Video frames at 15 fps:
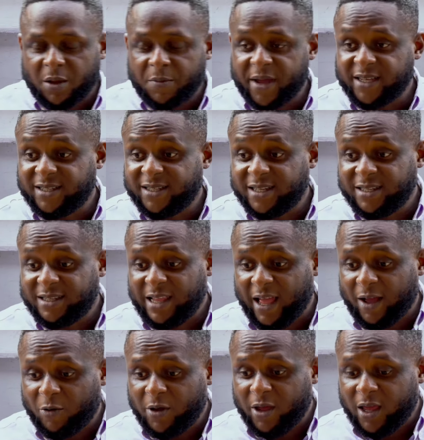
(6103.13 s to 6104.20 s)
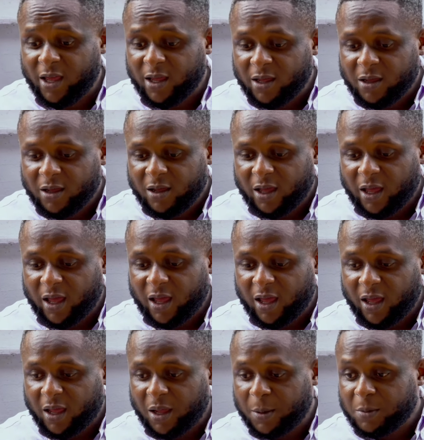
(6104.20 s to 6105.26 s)
Now, my sister, we,
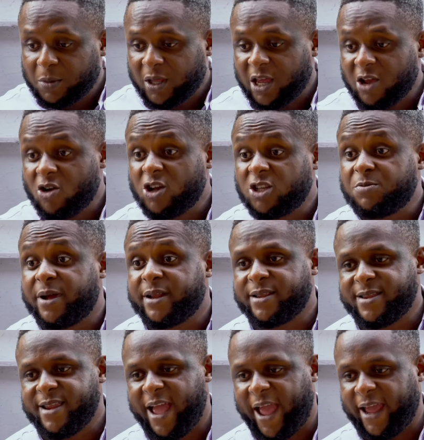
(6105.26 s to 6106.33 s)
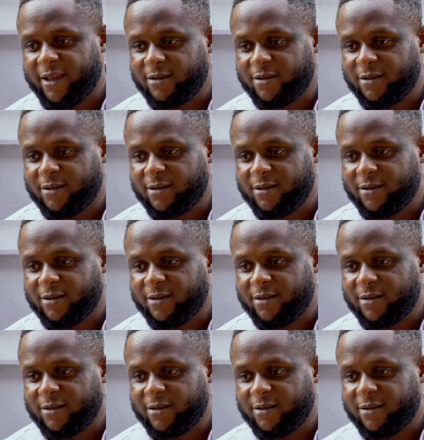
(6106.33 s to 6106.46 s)
your husband there.